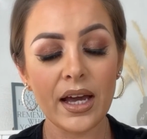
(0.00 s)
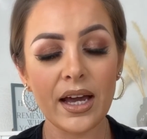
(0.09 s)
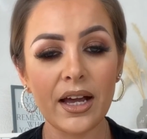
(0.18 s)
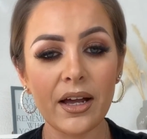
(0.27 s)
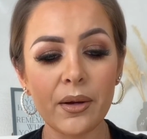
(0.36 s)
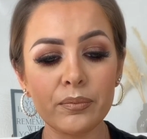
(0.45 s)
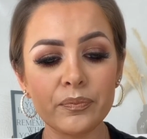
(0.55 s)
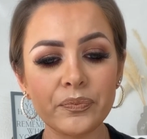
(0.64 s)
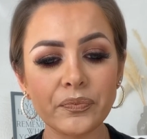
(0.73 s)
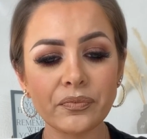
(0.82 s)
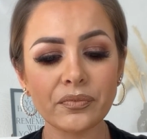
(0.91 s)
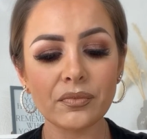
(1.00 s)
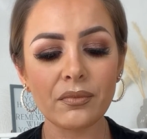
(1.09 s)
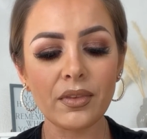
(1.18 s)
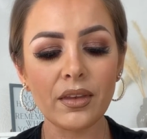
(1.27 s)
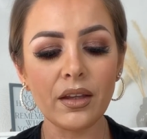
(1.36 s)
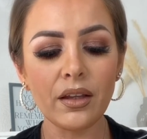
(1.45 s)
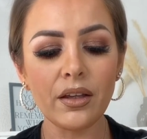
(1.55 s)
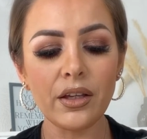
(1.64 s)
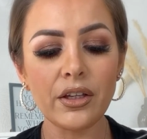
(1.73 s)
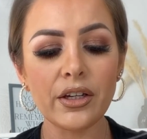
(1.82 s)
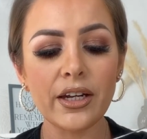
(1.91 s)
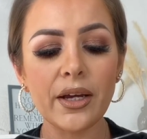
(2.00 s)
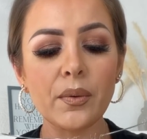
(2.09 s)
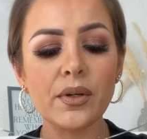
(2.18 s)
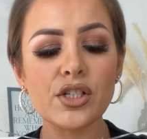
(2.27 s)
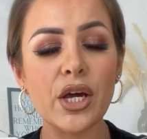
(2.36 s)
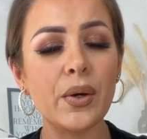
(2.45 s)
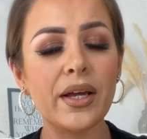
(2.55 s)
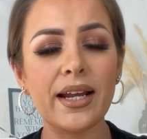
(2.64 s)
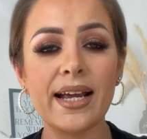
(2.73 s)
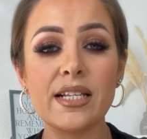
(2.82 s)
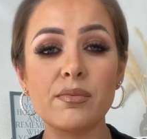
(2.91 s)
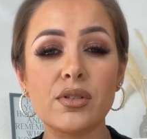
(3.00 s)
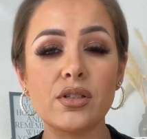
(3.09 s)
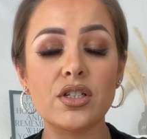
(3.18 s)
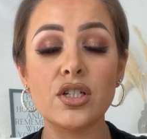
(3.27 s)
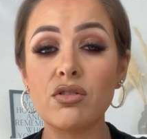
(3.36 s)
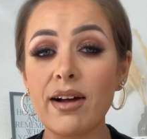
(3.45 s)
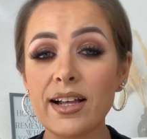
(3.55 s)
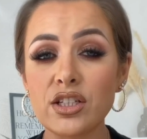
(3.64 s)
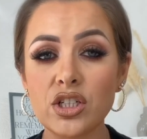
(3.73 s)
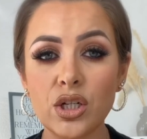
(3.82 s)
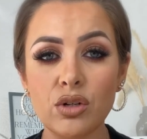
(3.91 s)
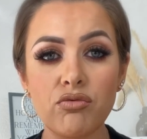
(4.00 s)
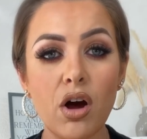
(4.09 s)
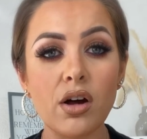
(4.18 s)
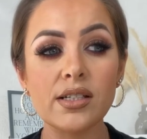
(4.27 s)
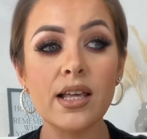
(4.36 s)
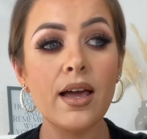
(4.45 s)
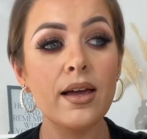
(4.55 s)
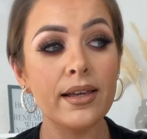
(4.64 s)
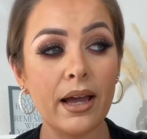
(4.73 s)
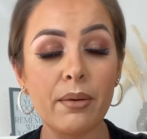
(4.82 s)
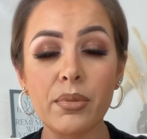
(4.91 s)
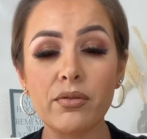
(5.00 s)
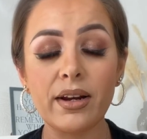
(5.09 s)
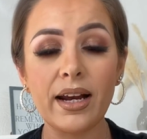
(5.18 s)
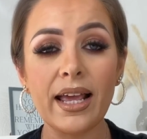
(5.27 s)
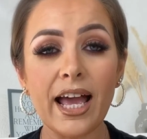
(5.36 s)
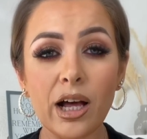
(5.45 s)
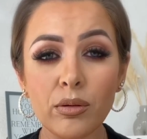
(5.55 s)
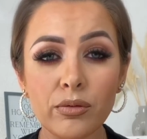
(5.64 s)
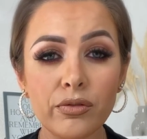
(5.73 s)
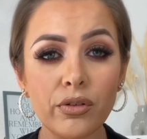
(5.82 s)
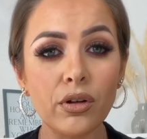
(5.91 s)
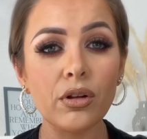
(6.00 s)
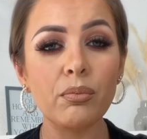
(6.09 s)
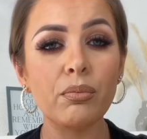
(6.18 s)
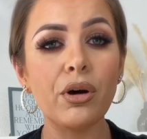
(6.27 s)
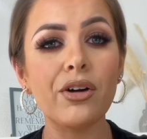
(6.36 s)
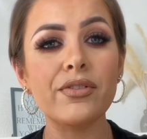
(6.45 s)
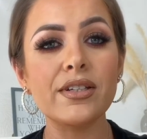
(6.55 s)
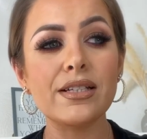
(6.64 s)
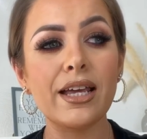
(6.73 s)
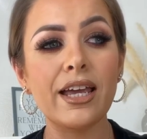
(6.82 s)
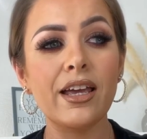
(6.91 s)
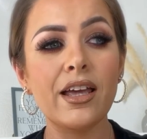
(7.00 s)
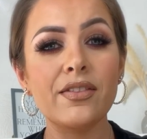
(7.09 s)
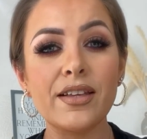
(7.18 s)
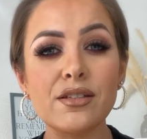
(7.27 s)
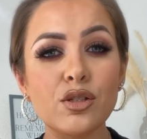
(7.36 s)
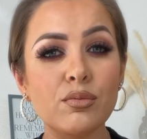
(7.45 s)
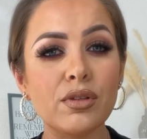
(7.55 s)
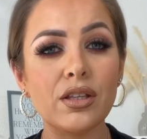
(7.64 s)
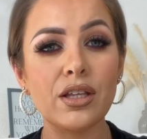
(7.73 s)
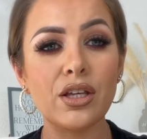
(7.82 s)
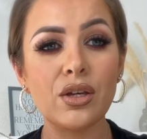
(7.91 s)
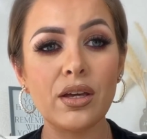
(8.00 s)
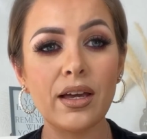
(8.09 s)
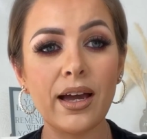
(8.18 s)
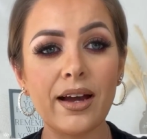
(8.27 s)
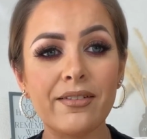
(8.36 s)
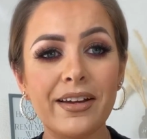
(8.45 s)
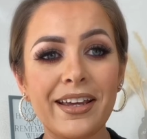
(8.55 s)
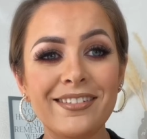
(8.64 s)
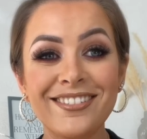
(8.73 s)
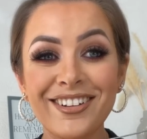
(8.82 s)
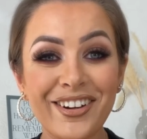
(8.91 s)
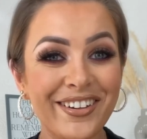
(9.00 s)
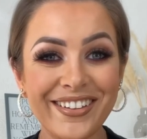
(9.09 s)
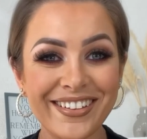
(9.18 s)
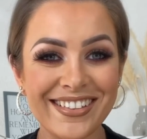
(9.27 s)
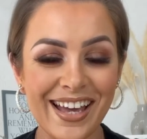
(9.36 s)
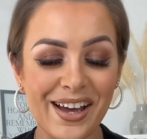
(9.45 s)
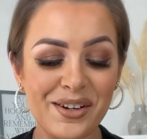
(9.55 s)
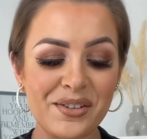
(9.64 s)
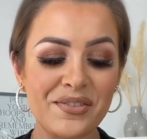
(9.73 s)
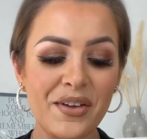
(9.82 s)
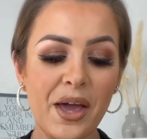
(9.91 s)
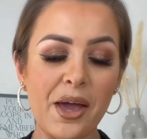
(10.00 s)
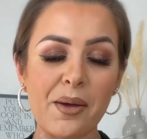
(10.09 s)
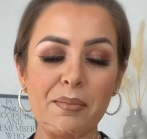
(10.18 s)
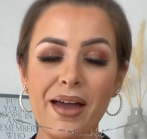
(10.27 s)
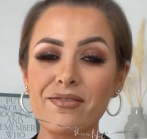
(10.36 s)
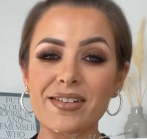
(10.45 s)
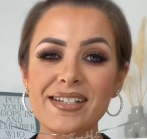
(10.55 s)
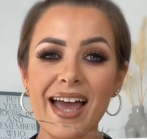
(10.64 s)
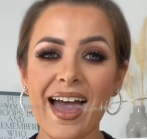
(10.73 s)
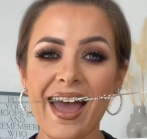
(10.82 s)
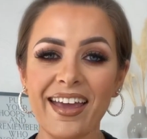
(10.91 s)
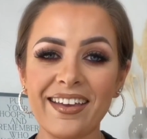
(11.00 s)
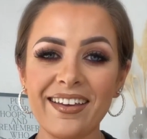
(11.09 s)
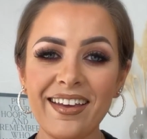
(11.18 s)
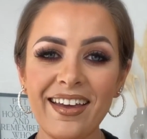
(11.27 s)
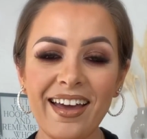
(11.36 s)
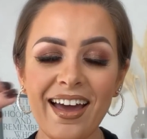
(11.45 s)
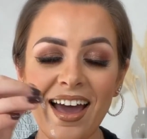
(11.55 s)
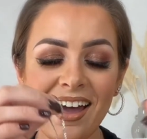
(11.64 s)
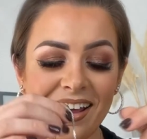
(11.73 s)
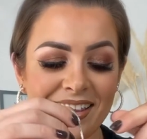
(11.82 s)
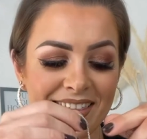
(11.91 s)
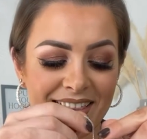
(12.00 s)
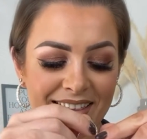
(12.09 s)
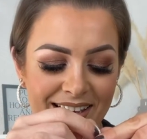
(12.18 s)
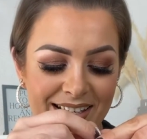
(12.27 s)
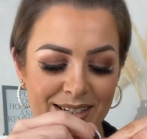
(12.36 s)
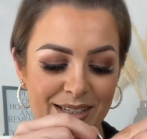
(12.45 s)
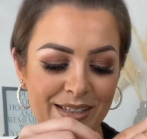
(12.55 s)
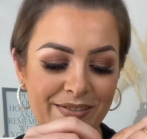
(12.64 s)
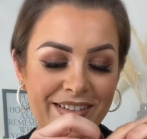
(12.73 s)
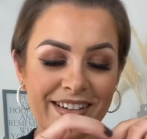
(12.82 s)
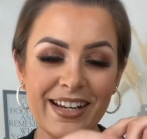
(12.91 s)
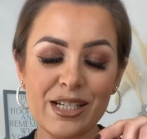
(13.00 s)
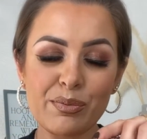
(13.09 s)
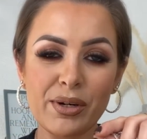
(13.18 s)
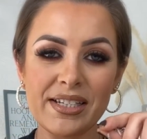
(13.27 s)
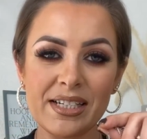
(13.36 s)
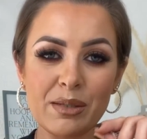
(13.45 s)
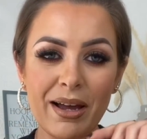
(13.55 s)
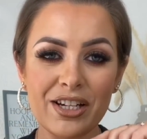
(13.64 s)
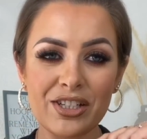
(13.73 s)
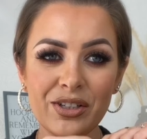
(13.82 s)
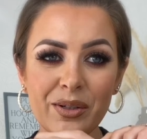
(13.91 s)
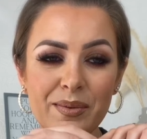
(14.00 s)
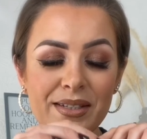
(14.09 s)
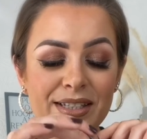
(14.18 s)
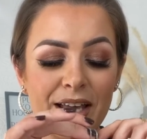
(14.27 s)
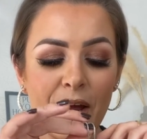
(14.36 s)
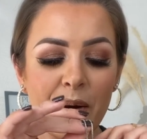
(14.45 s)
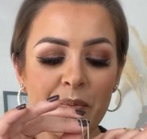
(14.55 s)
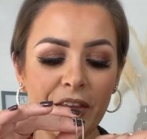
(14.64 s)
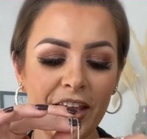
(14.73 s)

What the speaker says: You know, token items such as gratitude rocks can be really helpful, but obviously this is something that you can carry on yourself every day, and I think that is pretty special. So